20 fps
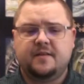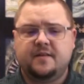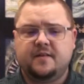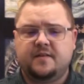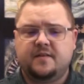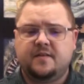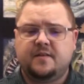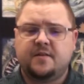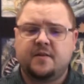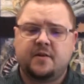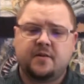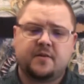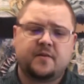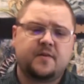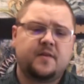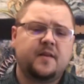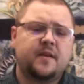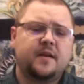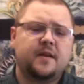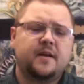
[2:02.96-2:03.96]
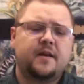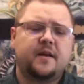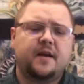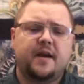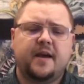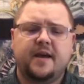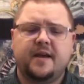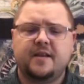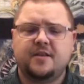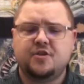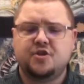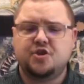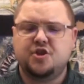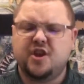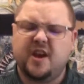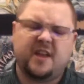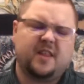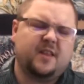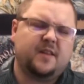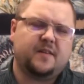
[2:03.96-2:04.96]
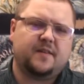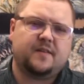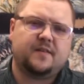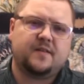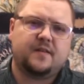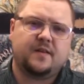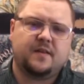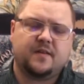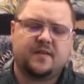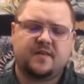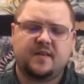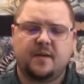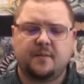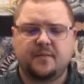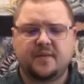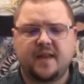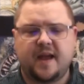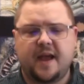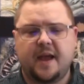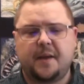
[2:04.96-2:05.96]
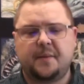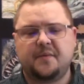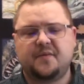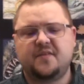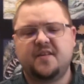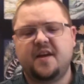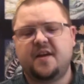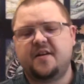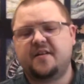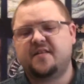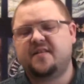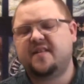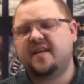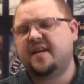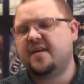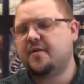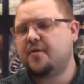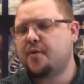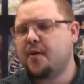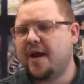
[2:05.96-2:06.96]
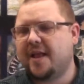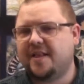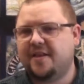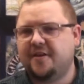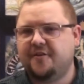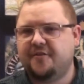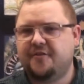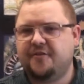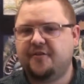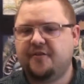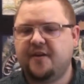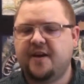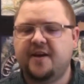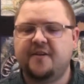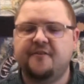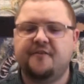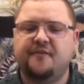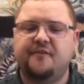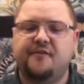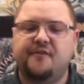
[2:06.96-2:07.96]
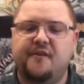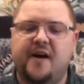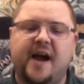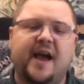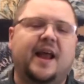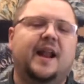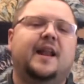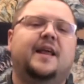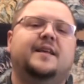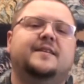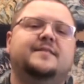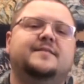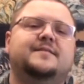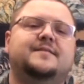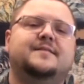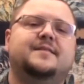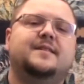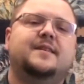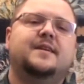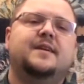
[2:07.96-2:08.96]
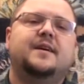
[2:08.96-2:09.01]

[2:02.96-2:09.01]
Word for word: distrusting and jealous sometimes, they are secretive and violent.